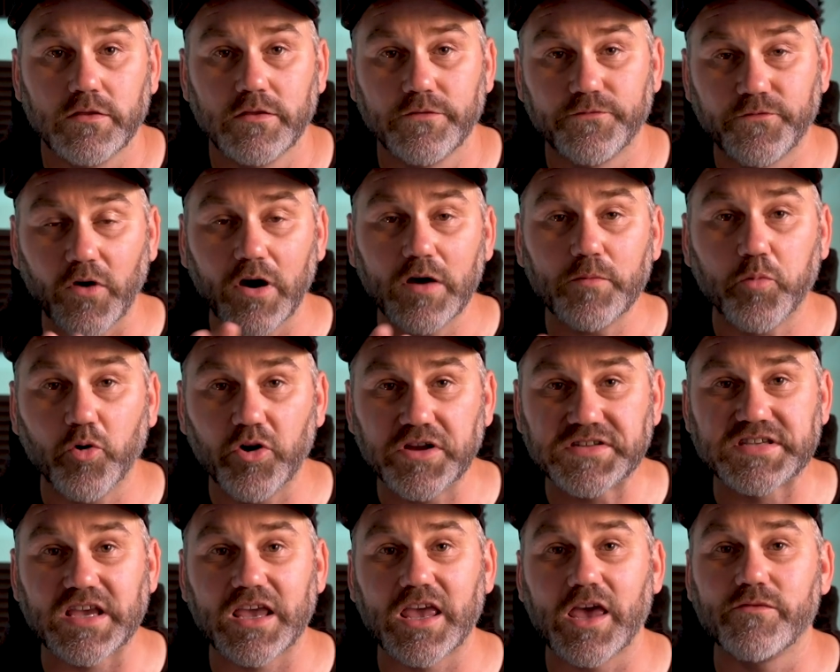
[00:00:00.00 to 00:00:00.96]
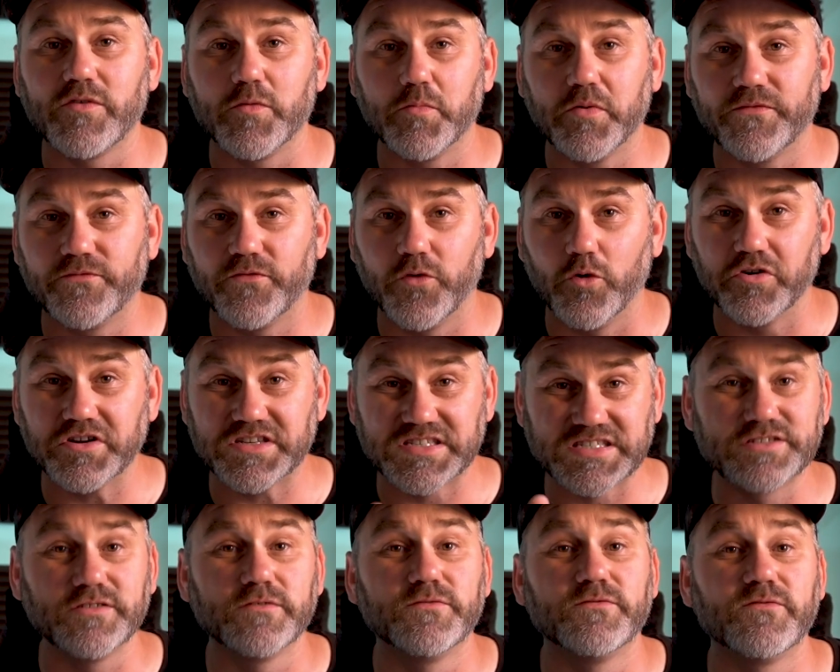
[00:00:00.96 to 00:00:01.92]
The 5 points I gave you before are
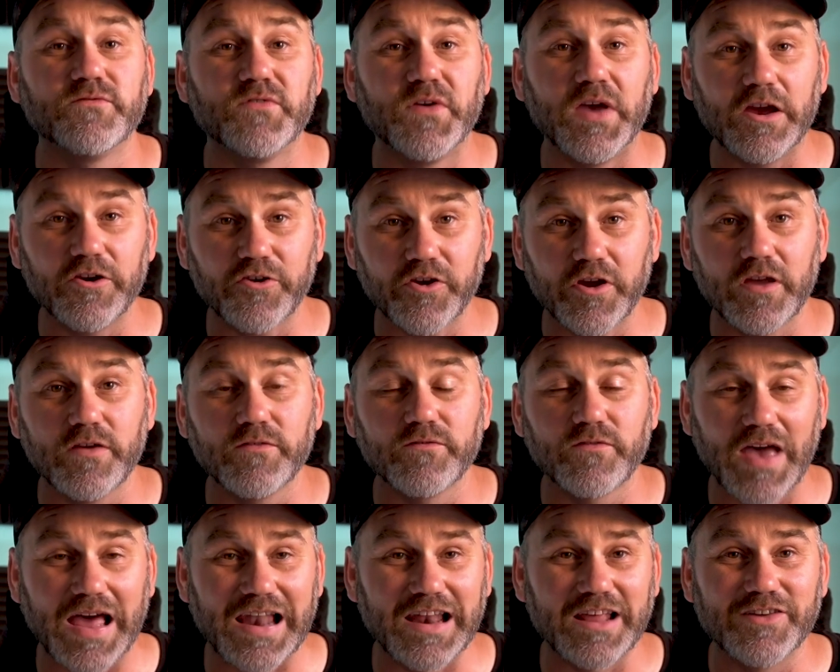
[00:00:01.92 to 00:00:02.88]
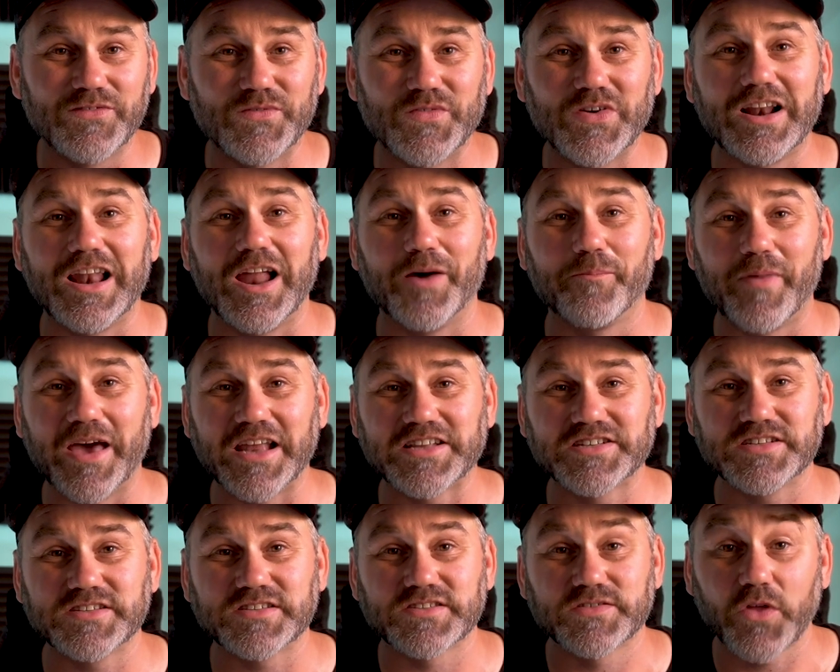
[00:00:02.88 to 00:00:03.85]
still very valid for club
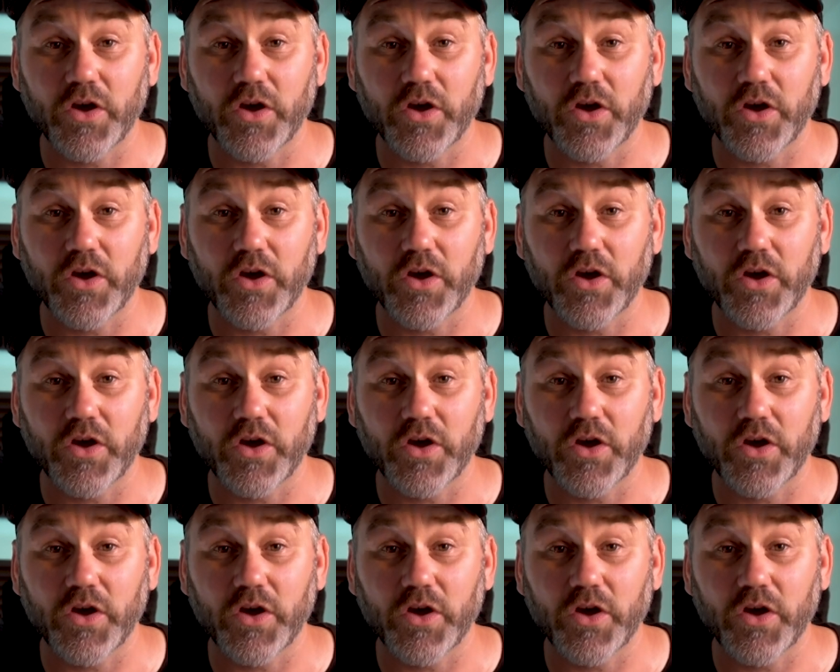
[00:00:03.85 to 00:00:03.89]
matches,